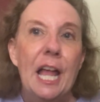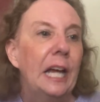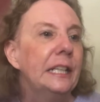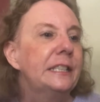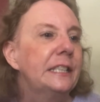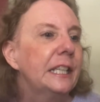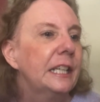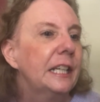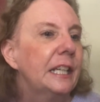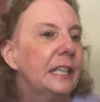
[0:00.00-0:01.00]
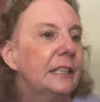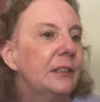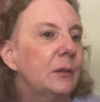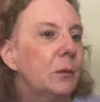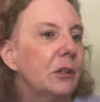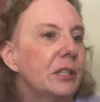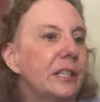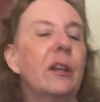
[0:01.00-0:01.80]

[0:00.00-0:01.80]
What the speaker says: And it's where is it?